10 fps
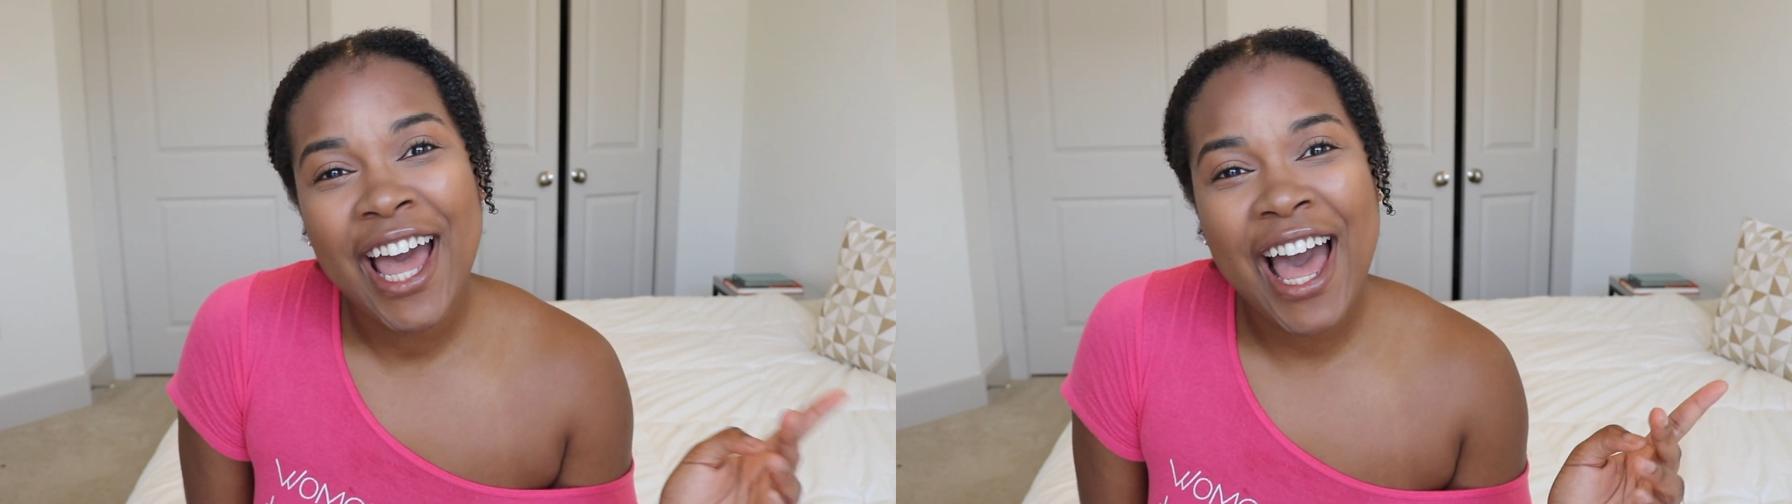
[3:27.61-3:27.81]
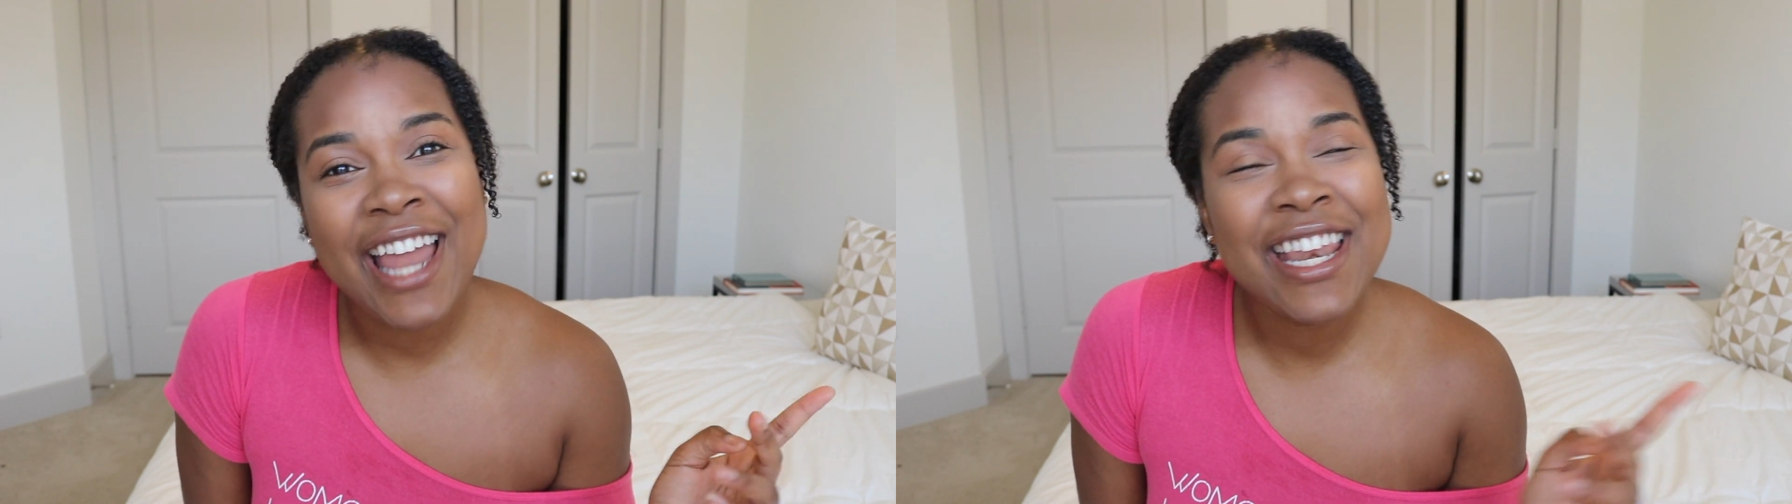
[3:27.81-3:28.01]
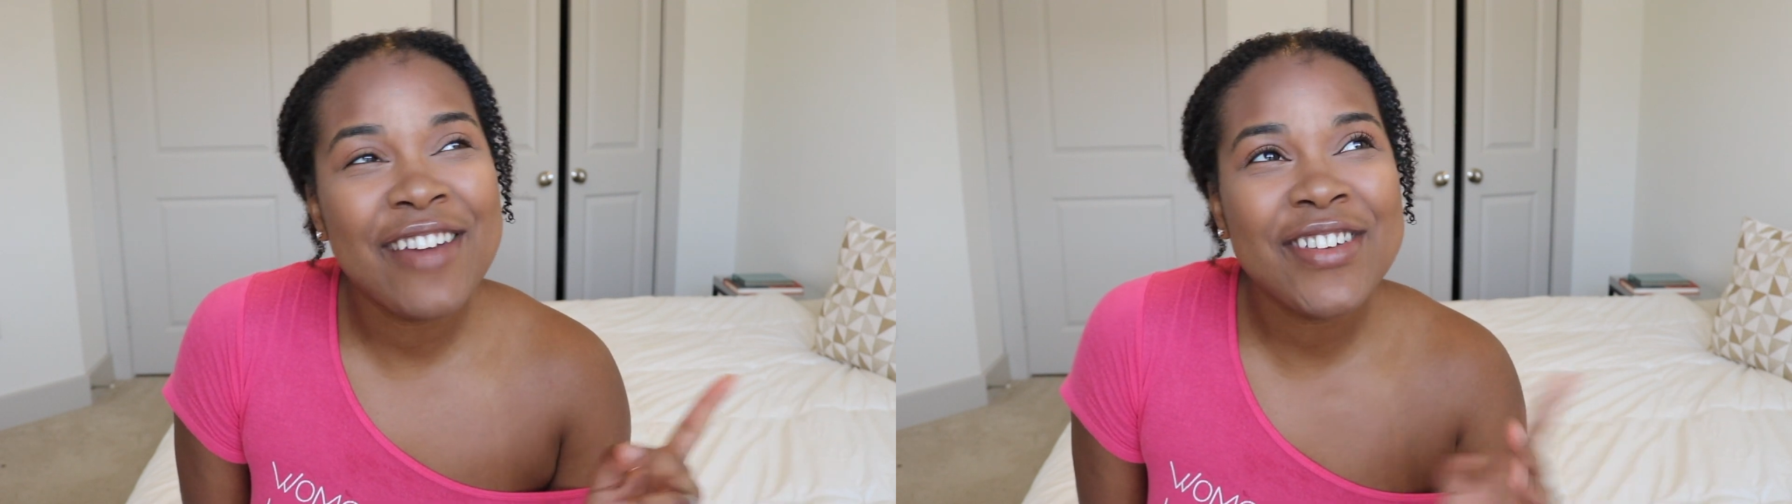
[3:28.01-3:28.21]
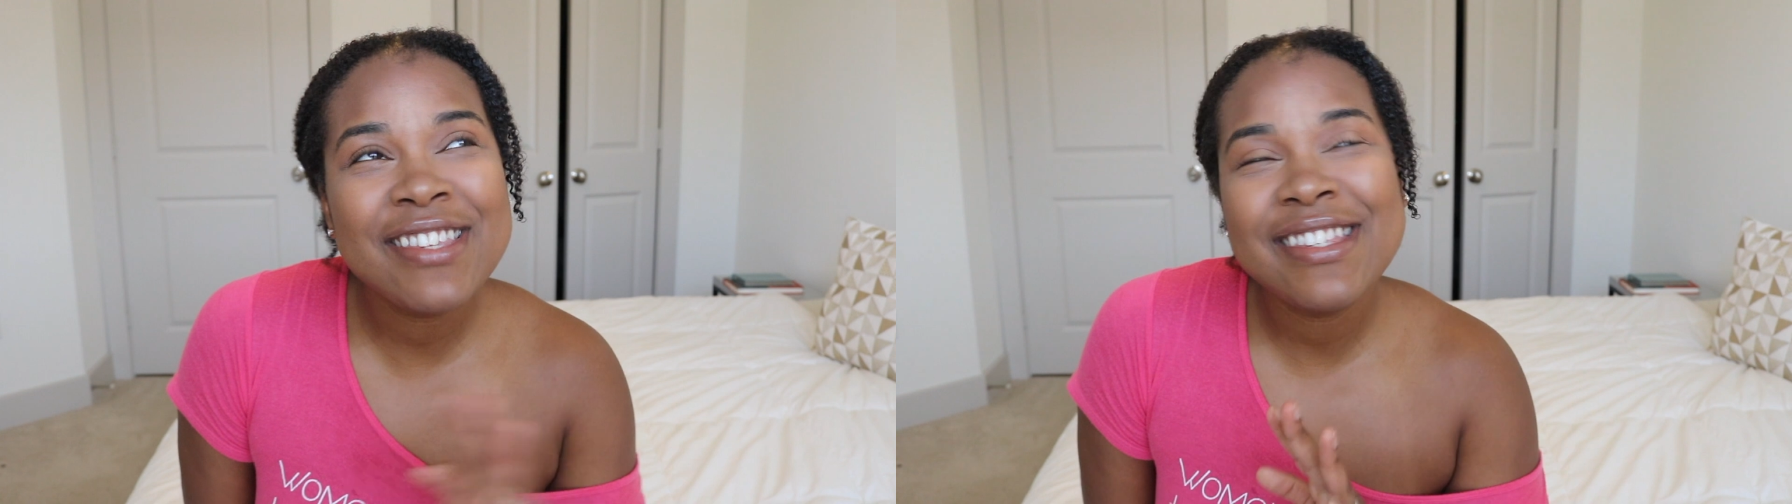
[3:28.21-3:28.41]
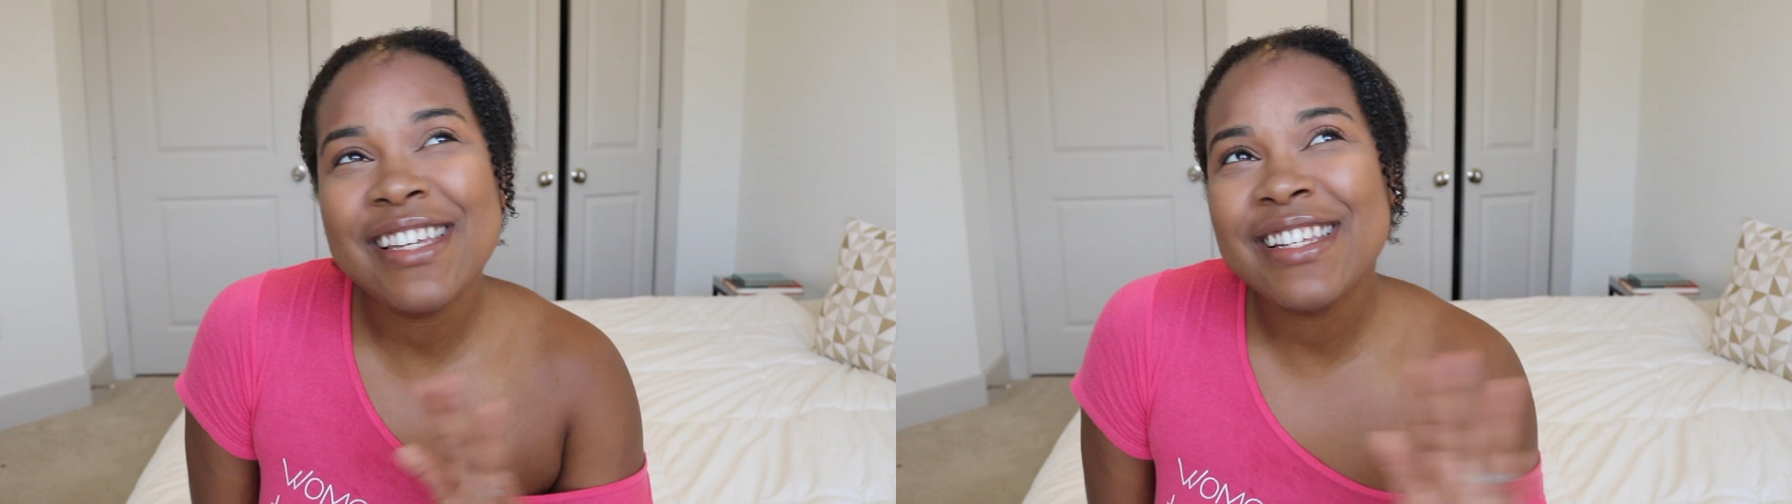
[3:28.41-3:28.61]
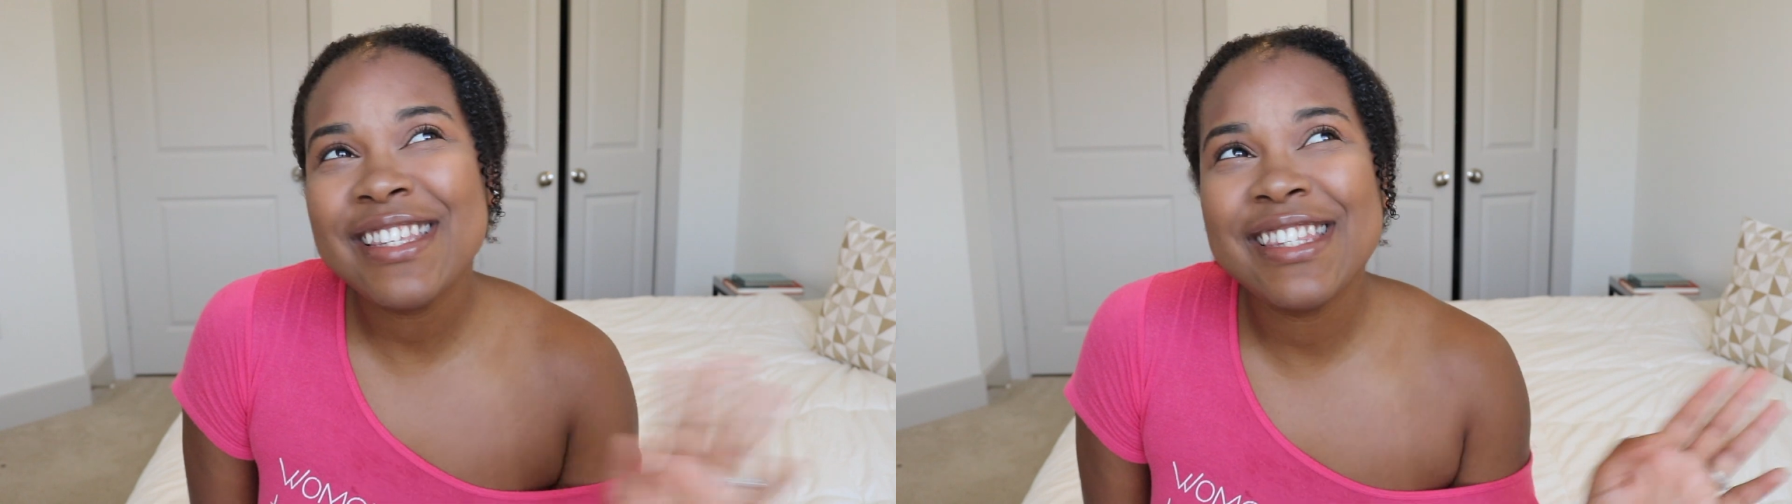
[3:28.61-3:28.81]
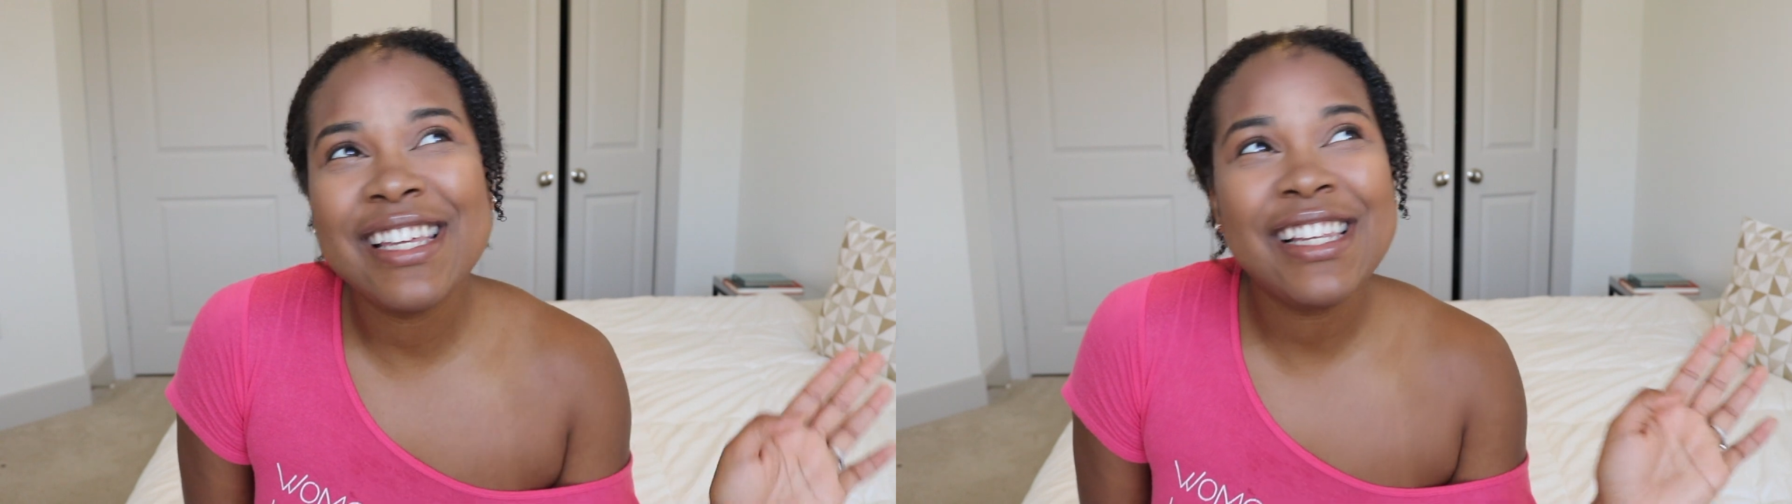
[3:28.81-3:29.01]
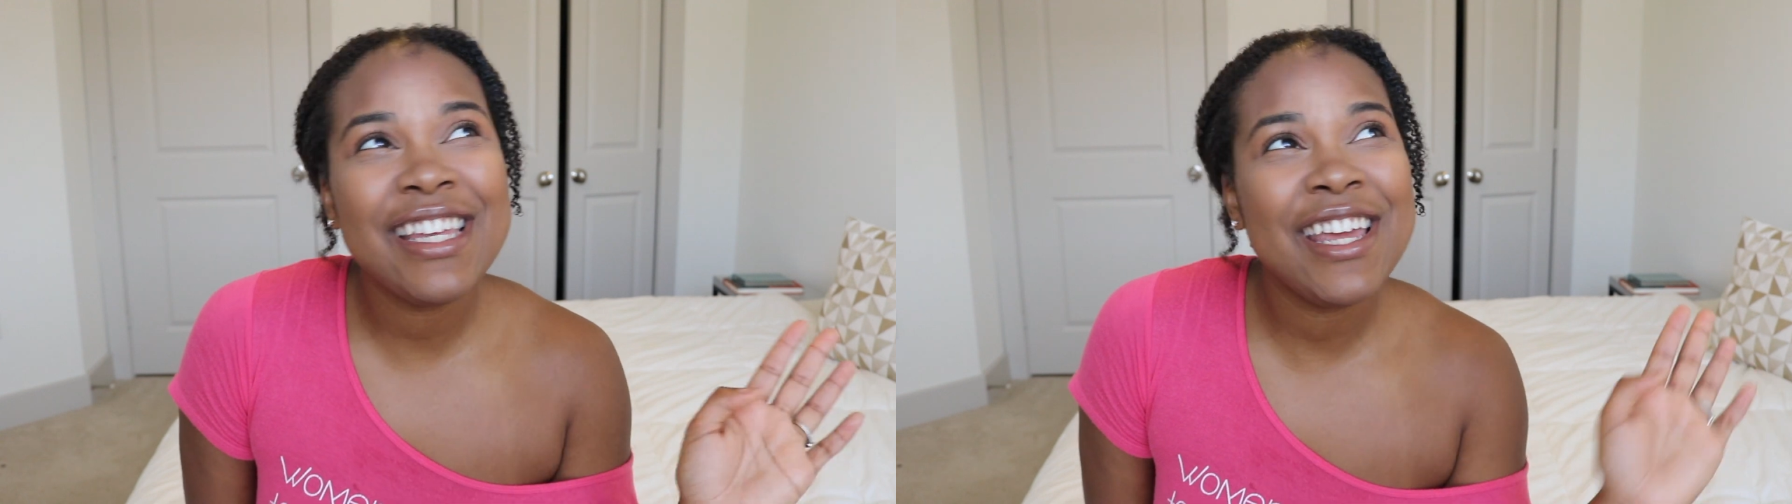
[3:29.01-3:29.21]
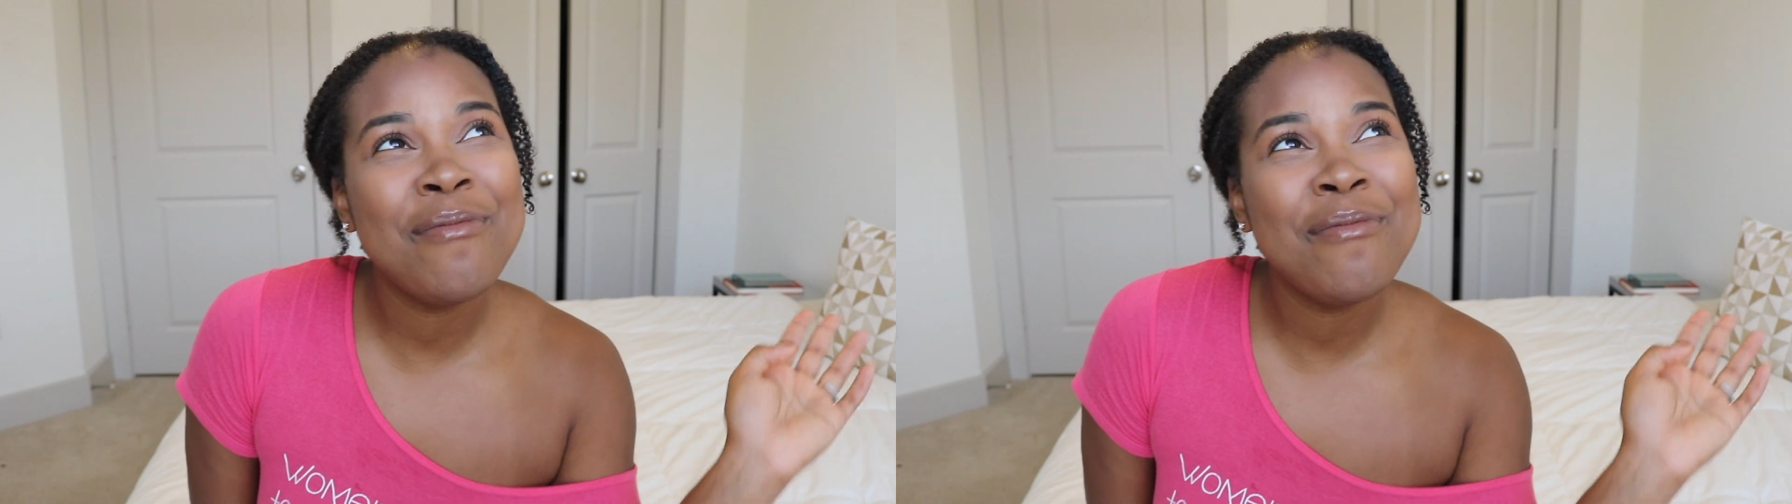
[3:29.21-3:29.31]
I never seen a ceiling